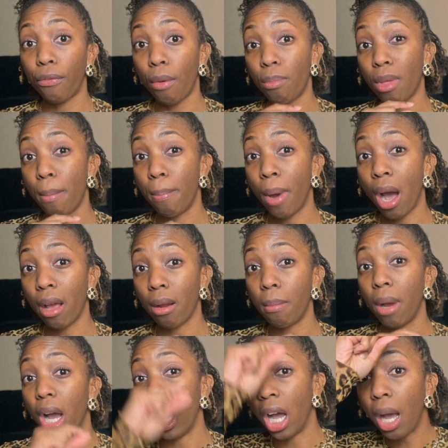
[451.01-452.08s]
from the bottom
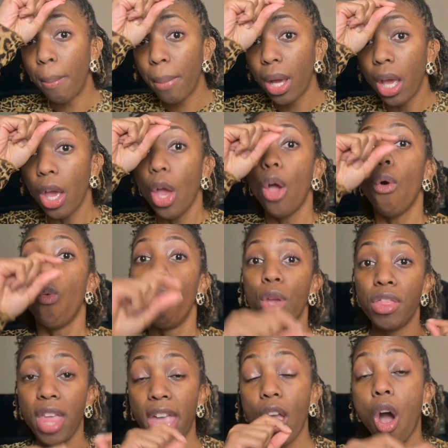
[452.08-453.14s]
up
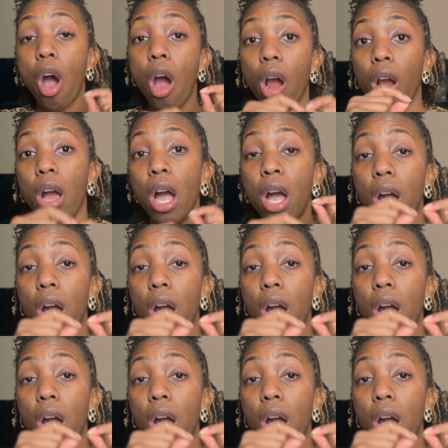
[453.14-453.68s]
when they are